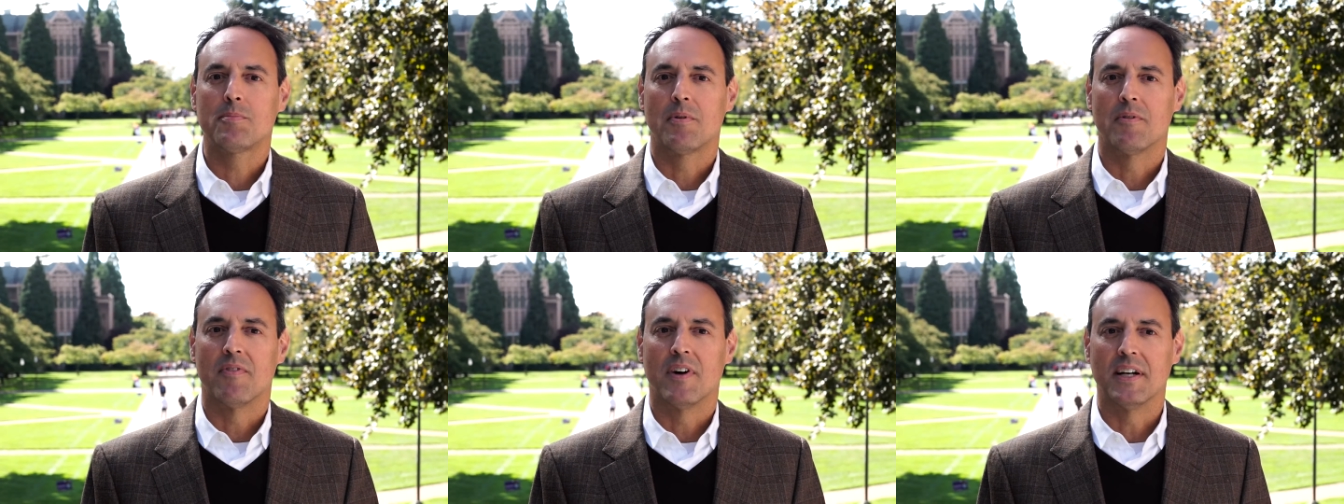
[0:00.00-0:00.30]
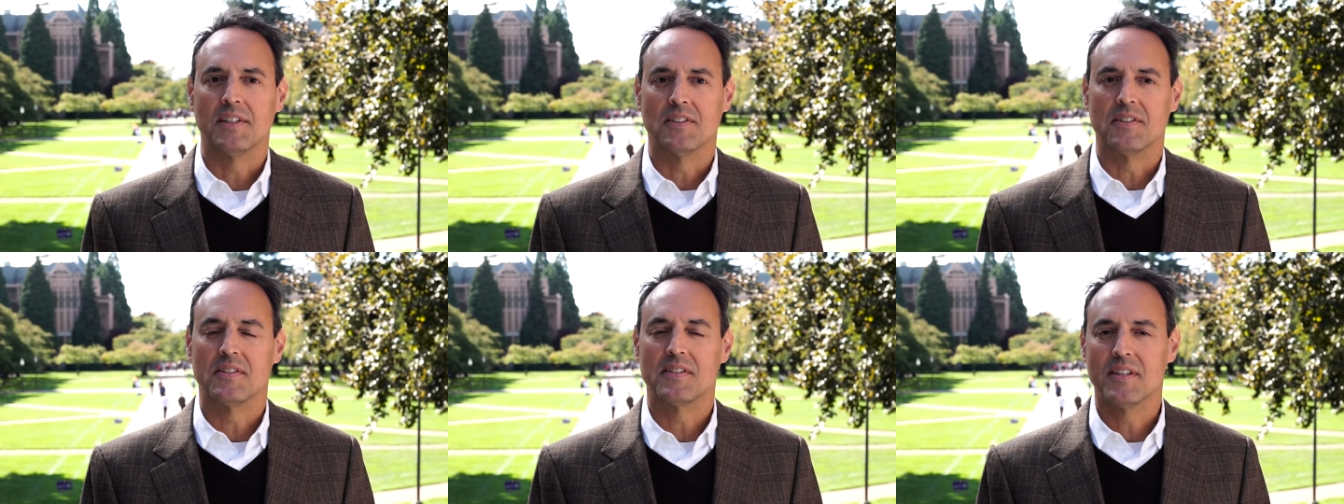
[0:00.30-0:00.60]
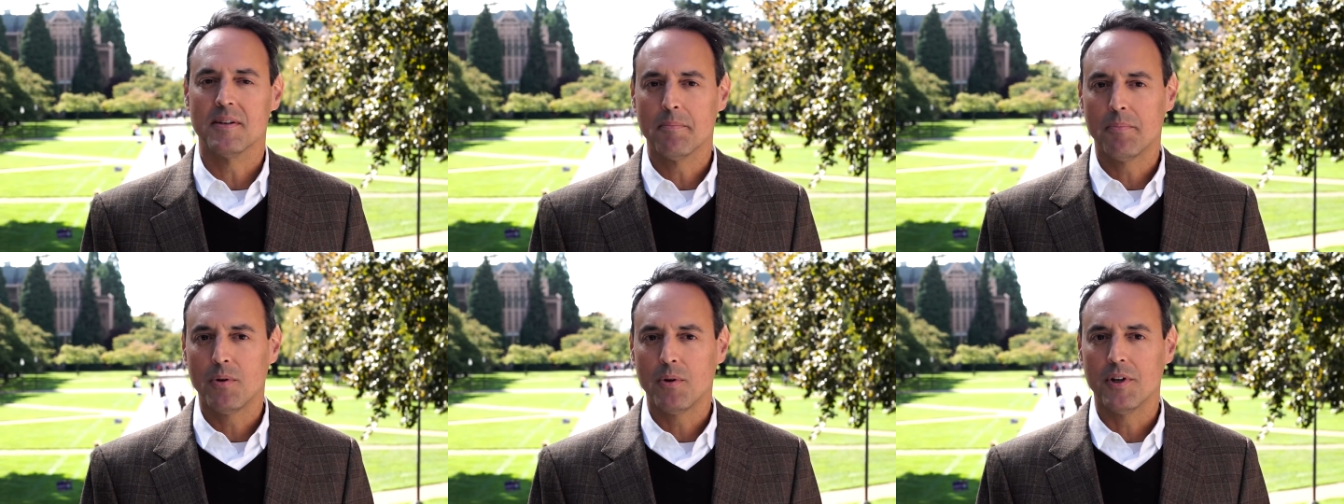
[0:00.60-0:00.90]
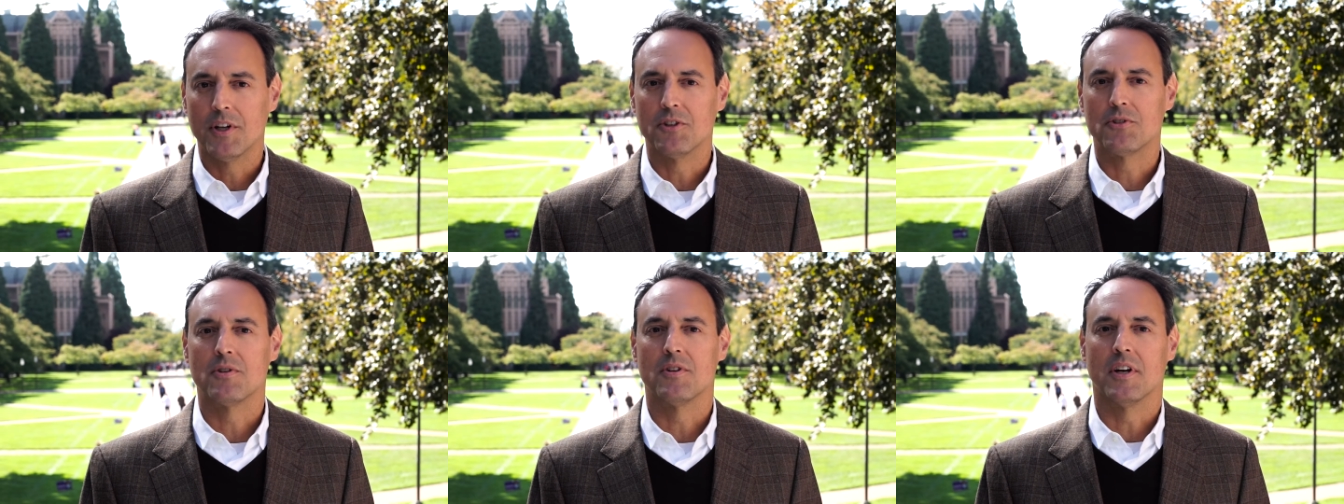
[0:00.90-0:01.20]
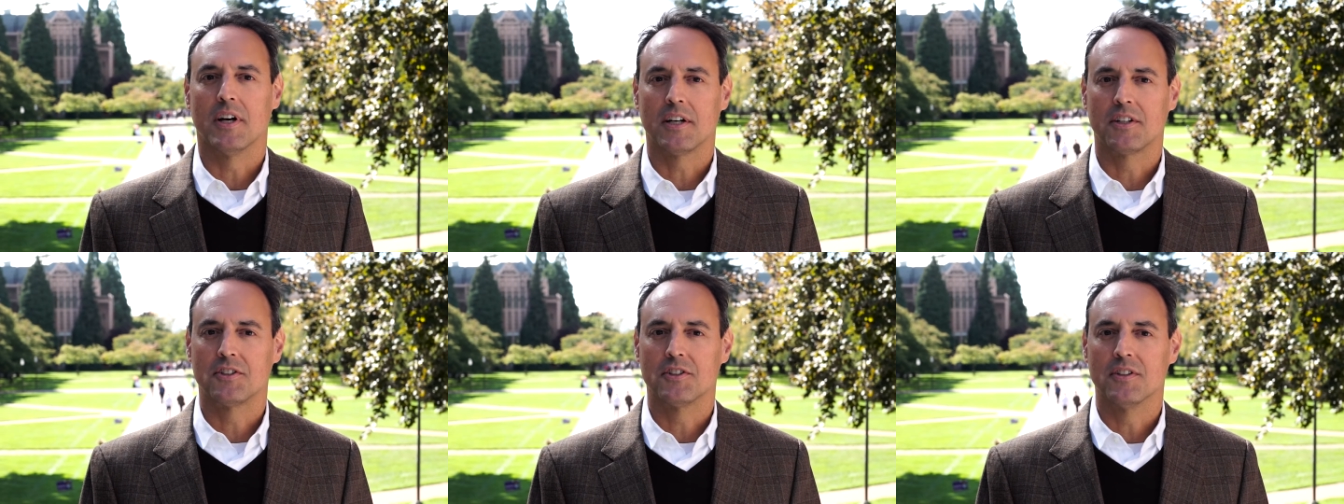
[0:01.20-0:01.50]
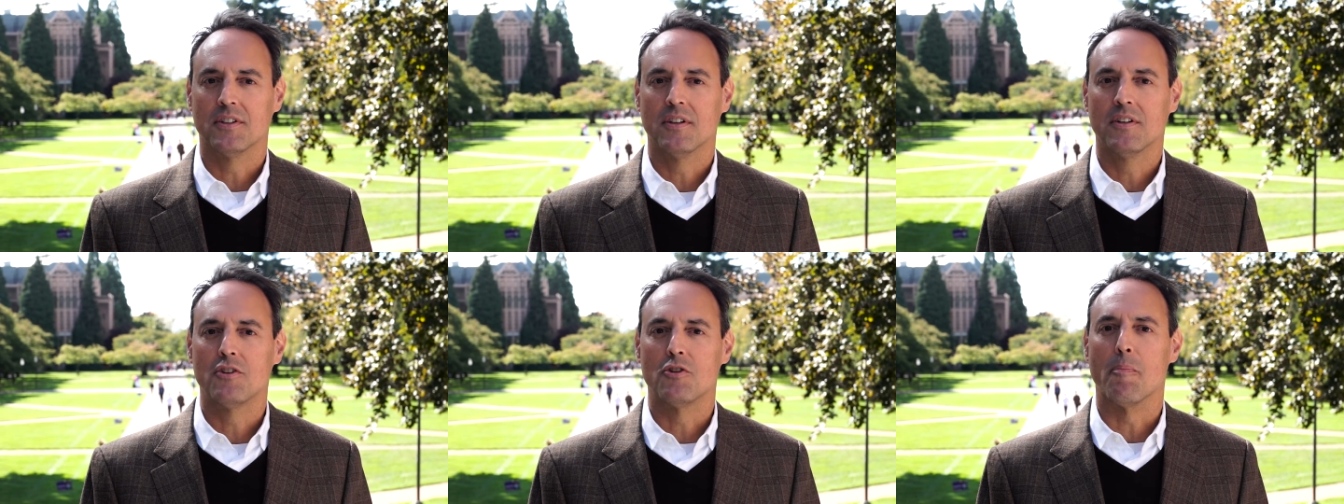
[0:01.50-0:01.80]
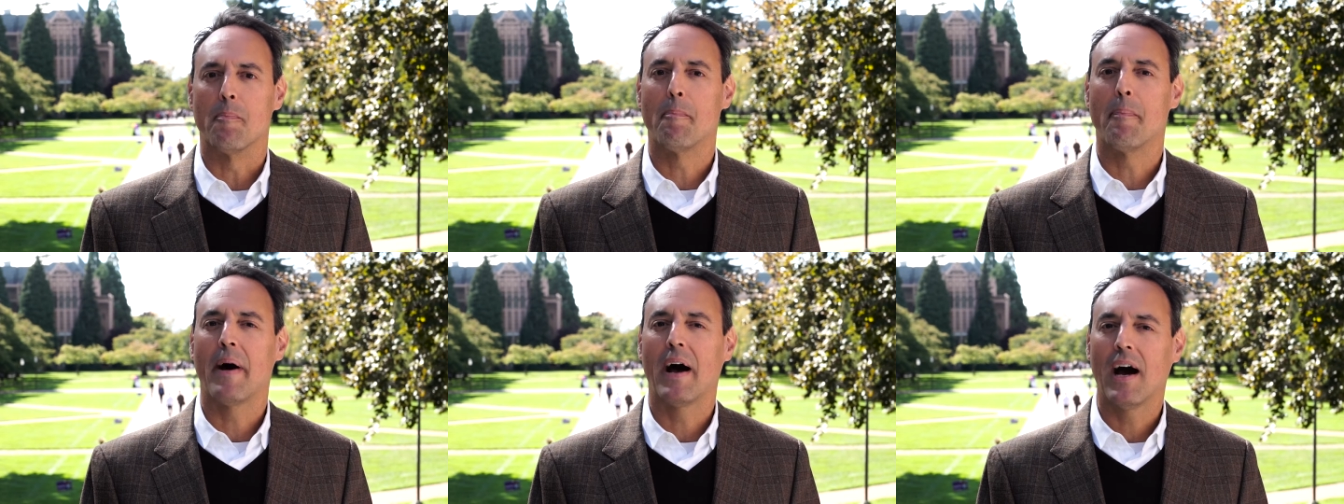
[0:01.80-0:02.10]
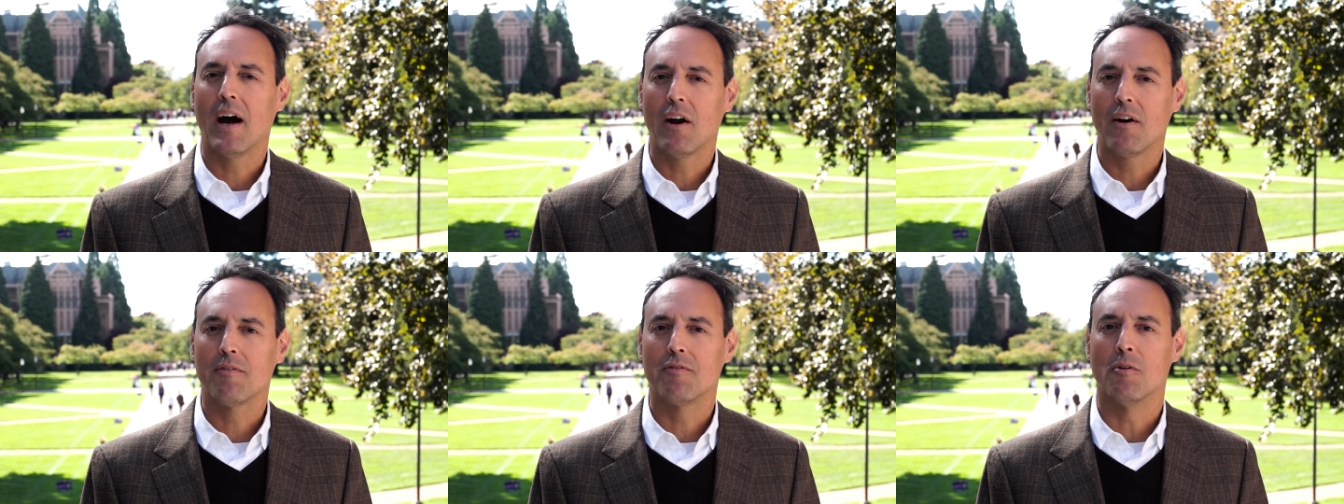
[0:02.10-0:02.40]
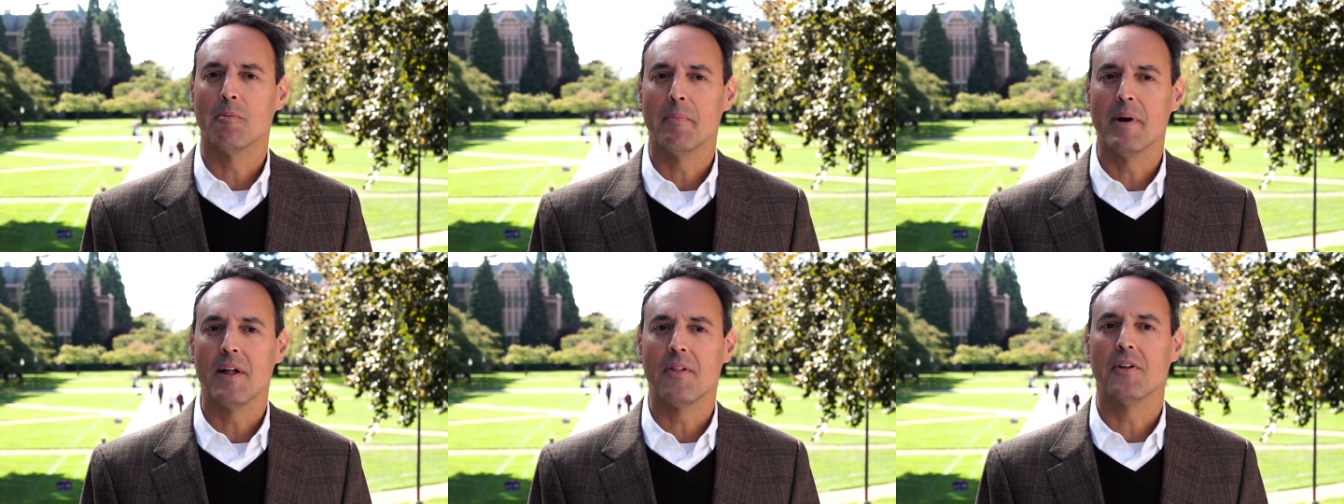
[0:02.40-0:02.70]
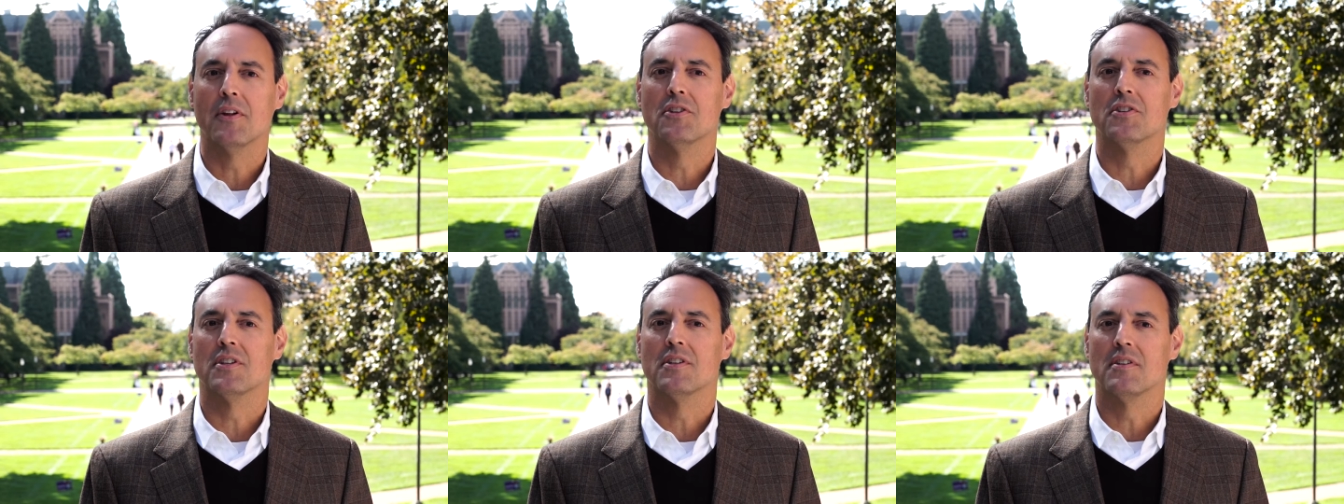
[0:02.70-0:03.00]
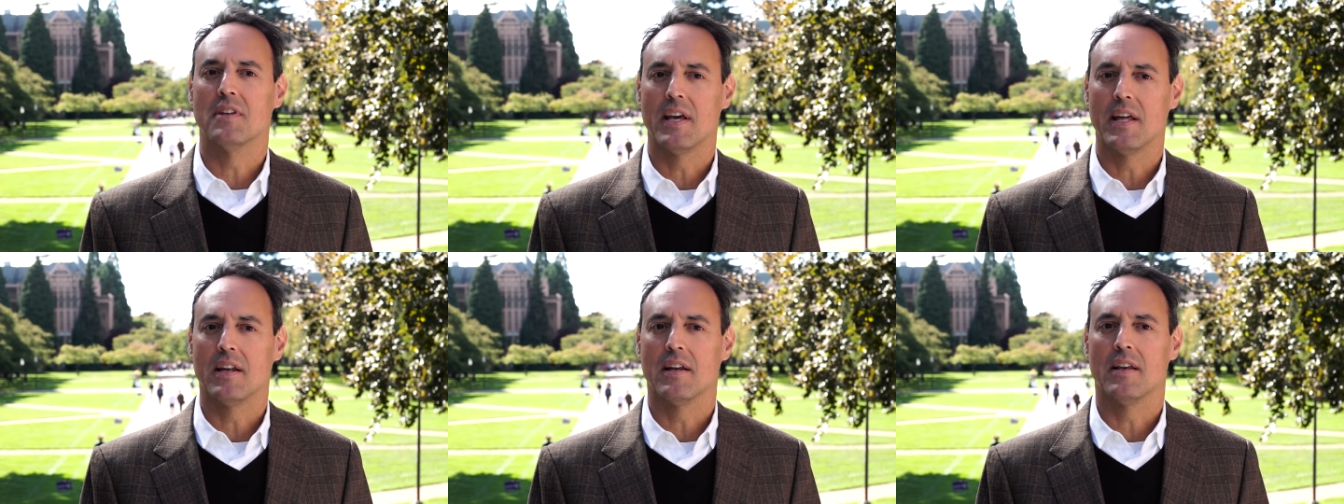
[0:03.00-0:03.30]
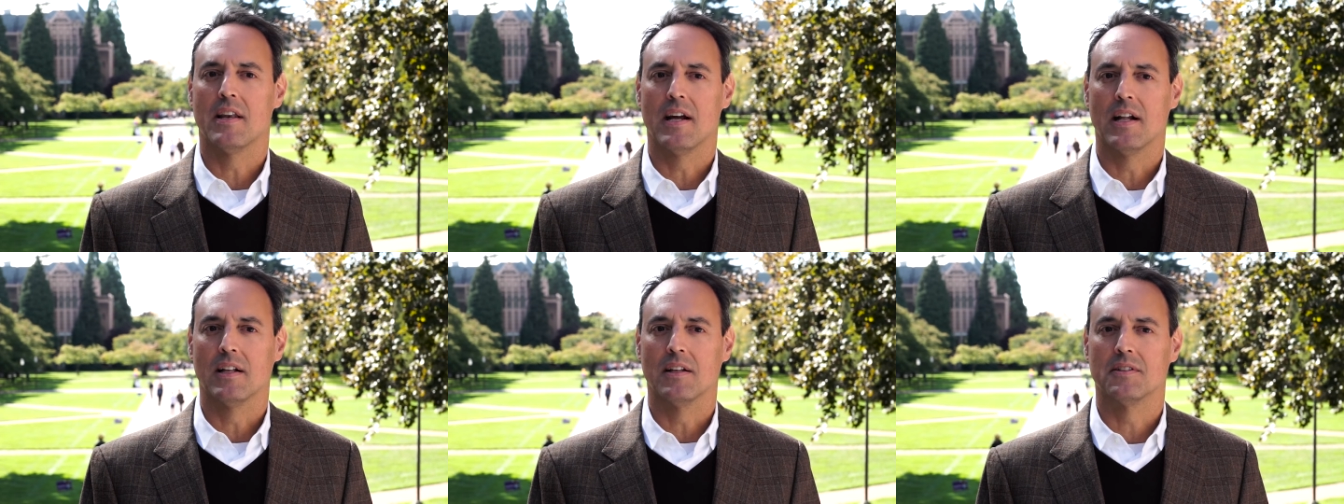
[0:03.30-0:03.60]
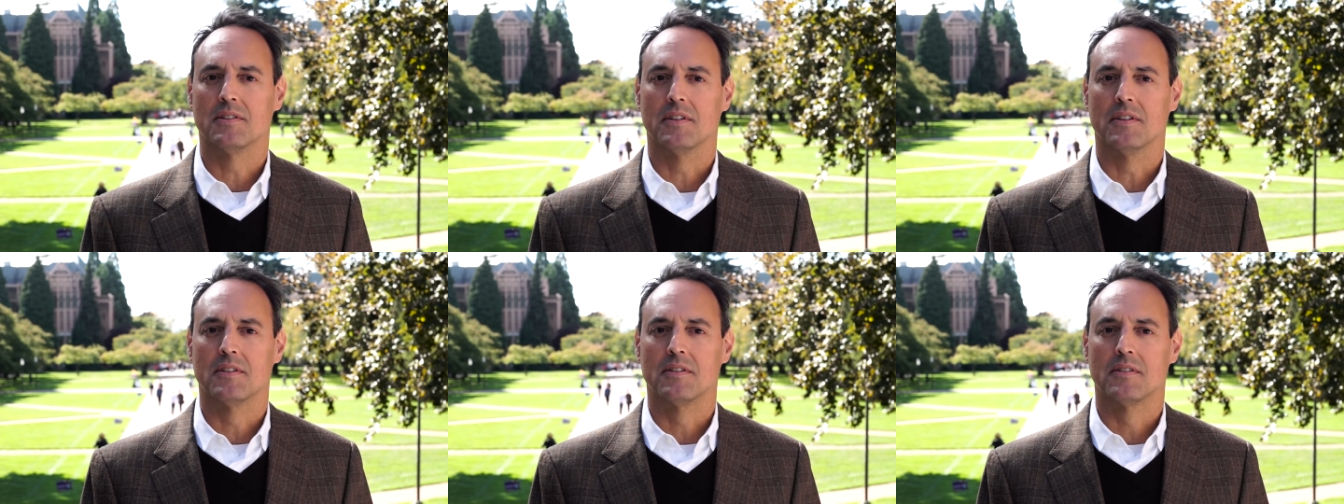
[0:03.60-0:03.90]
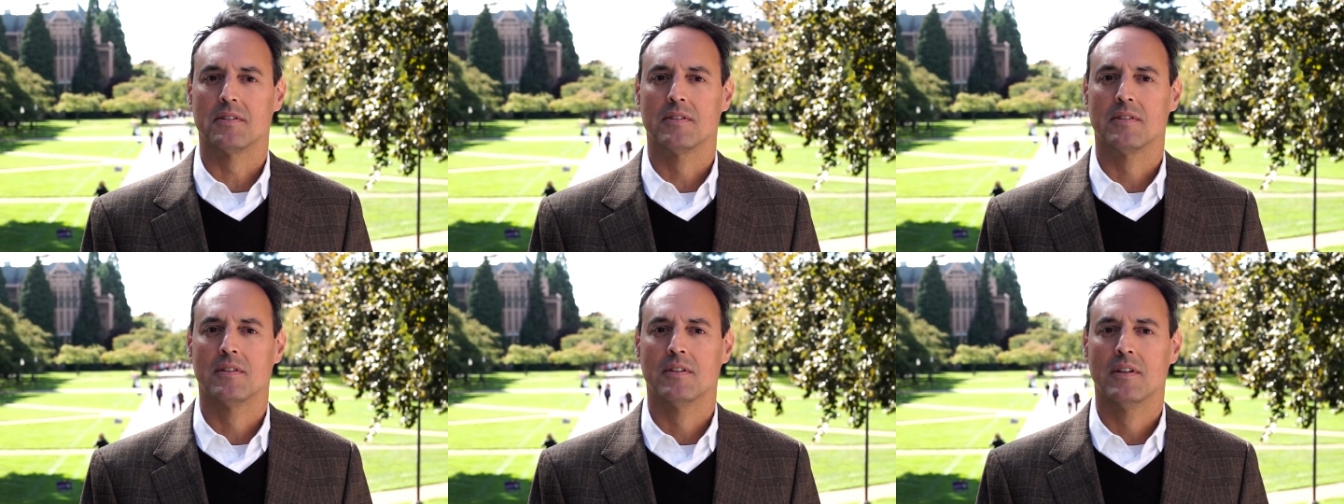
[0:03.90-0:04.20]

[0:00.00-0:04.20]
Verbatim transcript: provides a simple introduction to powerful methods in data analysis.